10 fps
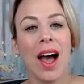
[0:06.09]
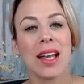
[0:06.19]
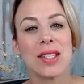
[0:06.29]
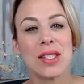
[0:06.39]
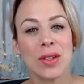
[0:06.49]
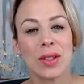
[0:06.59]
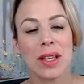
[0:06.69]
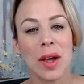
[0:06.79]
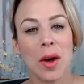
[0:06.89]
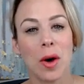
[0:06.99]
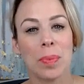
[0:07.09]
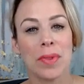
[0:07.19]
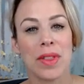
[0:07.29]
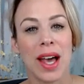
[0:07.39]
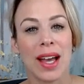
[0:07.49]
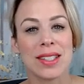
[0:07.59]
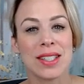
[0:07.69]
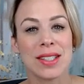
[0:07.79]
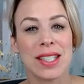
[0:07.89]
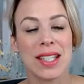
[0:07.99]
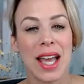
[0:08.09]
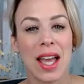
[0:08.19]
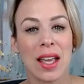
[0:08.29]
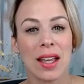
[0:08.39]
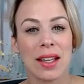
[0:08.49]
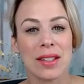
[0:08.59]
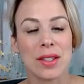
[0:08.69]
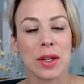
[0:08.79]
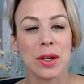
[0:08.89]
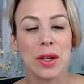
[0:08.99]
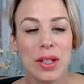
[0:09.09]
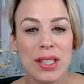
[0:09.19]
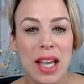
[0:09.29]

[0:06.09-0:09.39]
I certainly hope that today is a